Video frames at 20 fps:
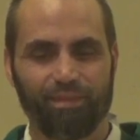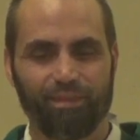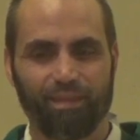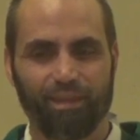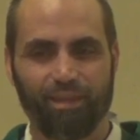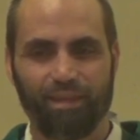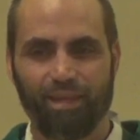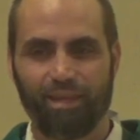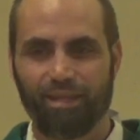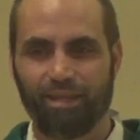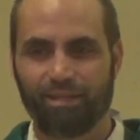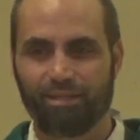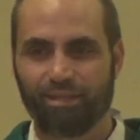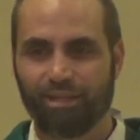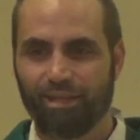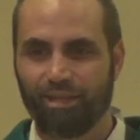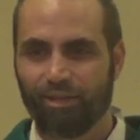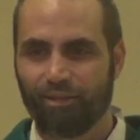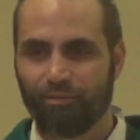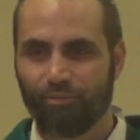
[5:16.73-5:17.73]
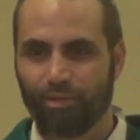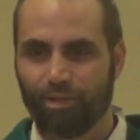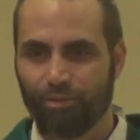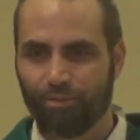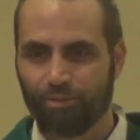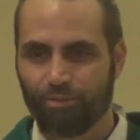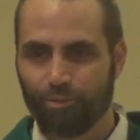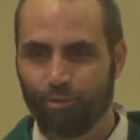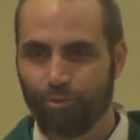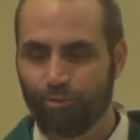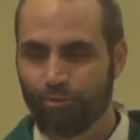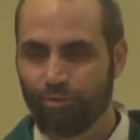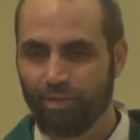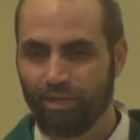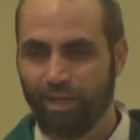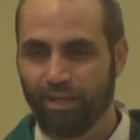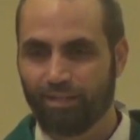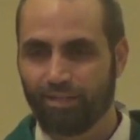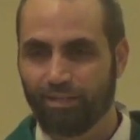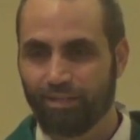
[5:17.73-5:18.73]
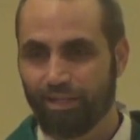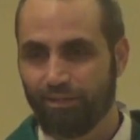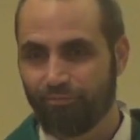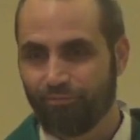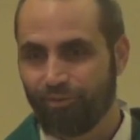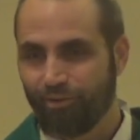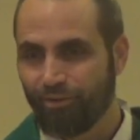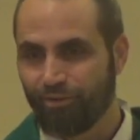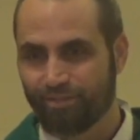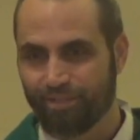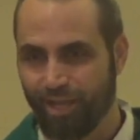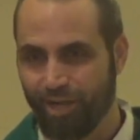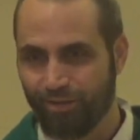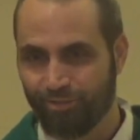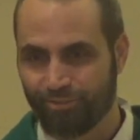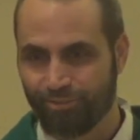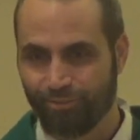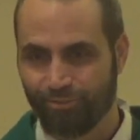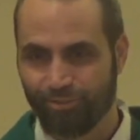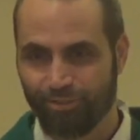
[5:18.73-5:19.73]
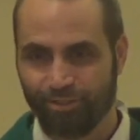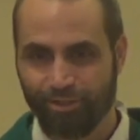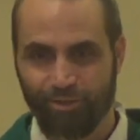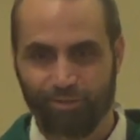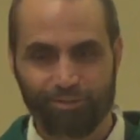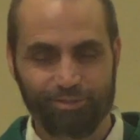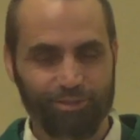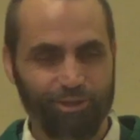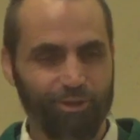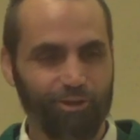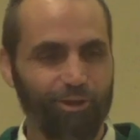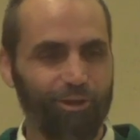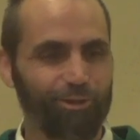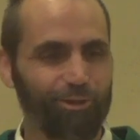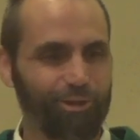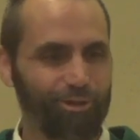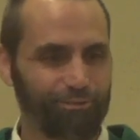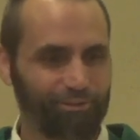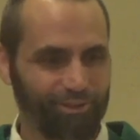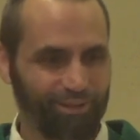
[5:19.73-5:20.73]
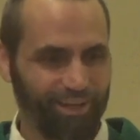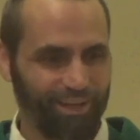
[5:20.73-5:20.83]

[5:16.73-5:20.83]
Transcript: And then when he was older, he had to leave Pharaoh's household and go start all over.